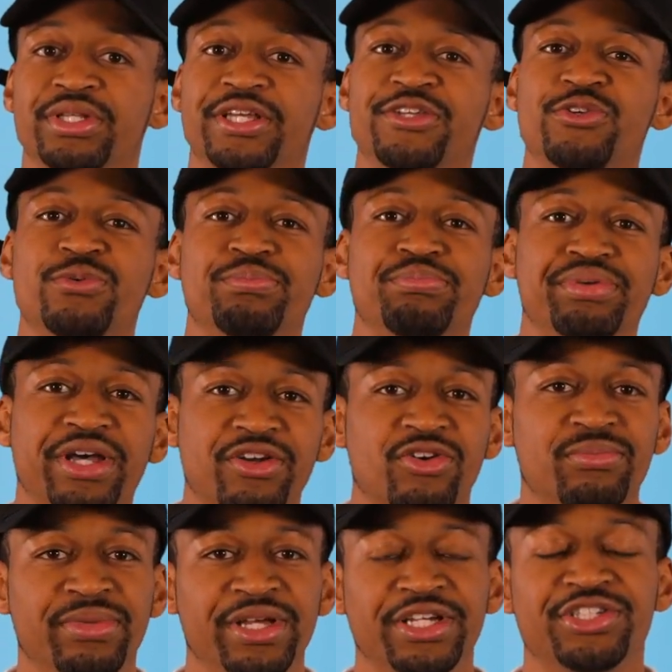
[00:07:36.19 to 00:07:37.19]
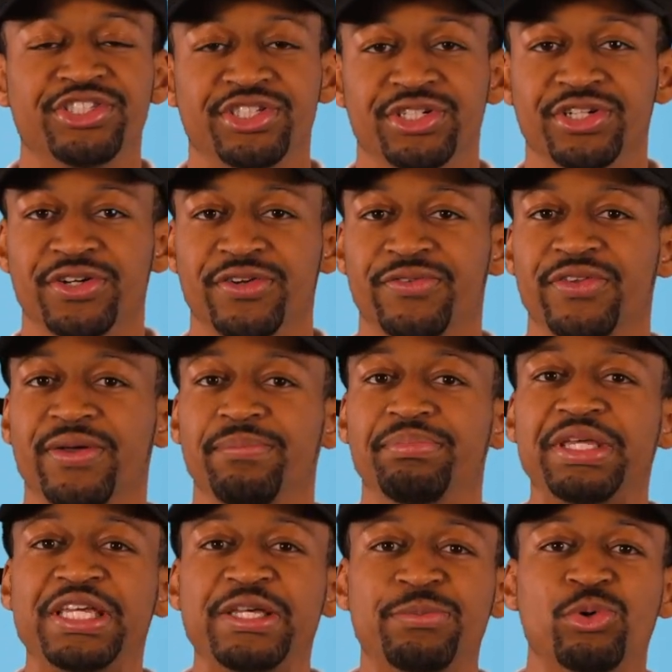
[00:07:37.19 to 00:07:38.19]
then you better make sure that
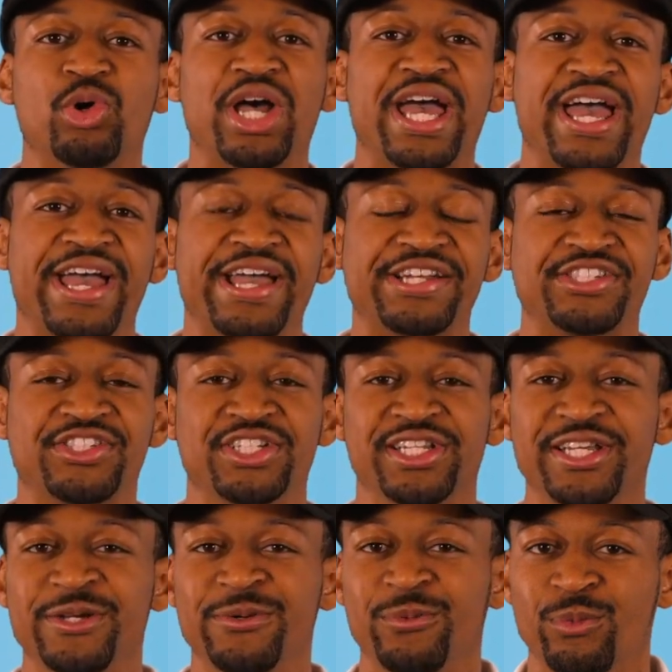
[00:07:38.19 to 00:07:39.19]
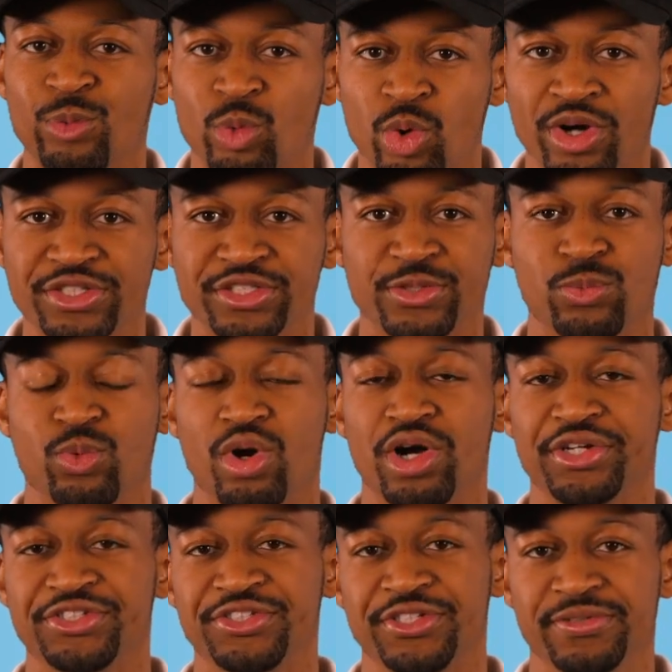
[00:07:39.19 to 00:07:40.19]
people actually want to
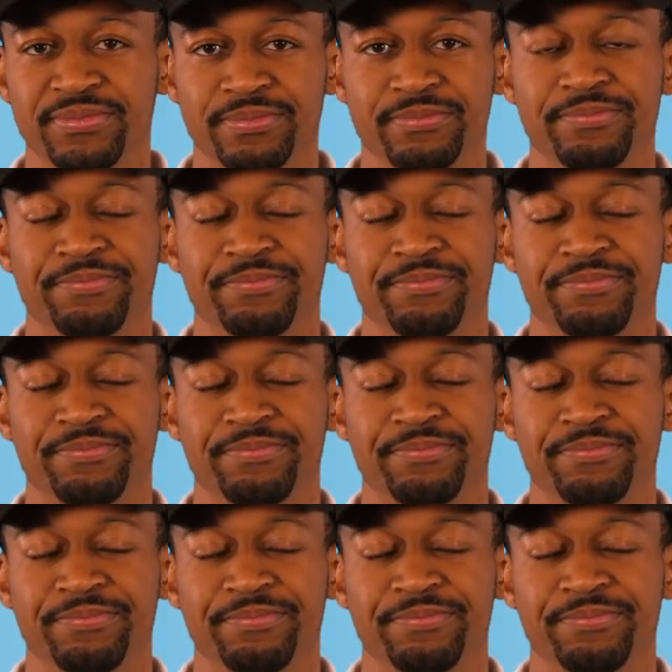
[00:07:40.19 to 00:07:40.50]
watch them.